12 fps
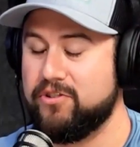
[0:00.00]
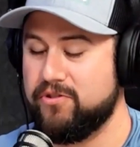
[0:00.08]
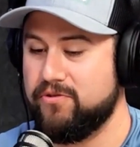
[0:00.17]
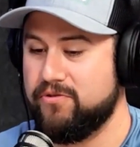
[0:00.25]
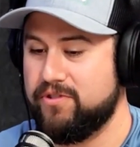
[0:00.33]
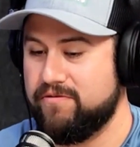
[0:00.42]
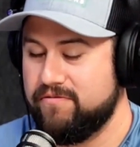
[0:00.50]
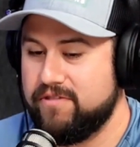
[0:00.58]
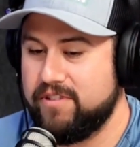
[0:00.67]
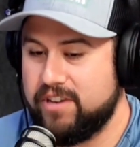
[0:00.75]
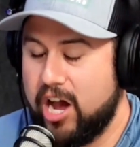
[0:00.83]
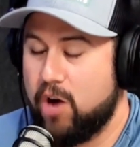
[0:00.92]
to
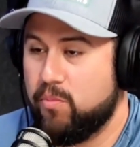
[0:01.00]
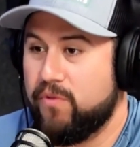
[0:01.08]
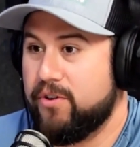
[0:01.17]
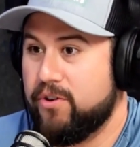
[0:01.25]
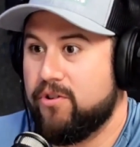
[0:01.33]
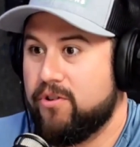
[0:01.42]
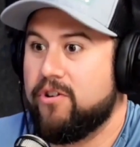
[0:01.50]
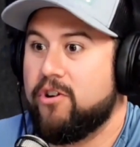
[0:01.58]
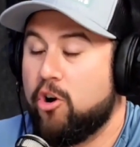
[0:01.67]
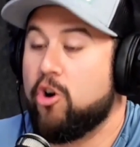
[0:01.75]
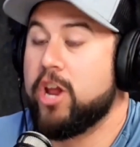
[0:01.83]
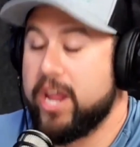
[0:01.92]
help with your
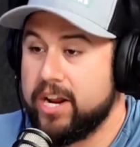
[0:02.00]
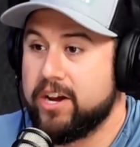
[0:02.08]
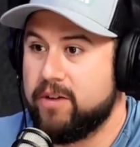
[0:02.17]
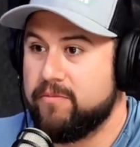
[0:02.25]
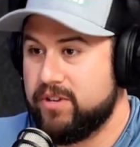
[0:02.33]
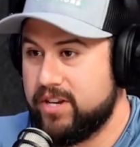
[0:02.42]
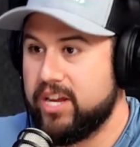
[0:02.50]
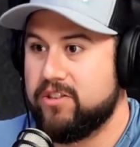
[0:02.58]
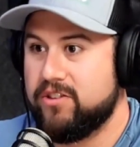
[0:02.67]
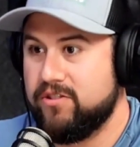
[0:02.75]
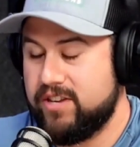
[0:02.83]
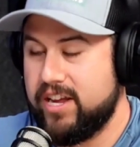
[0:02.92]
yeah. earned income to
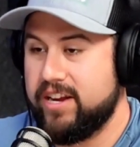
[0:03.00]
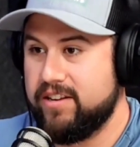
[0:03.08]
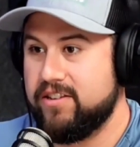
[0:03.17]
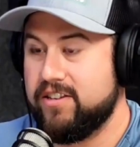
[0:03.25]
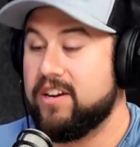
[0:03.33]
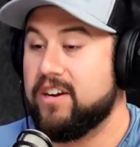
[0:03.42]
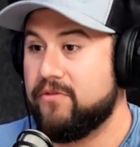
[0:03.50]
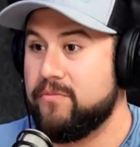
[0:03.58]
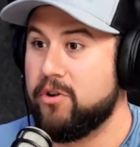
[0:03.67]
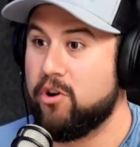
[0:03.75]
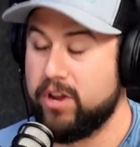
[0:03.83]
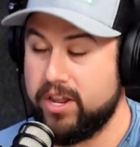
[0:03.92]
take to take deduct
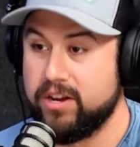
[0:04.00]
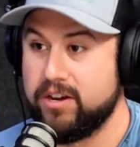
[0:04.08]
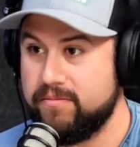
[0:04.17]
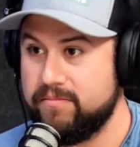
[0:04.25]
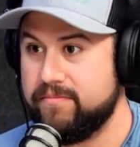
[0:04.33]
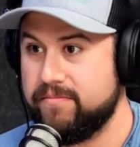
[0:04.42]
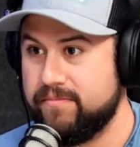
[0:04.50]
from your earned income.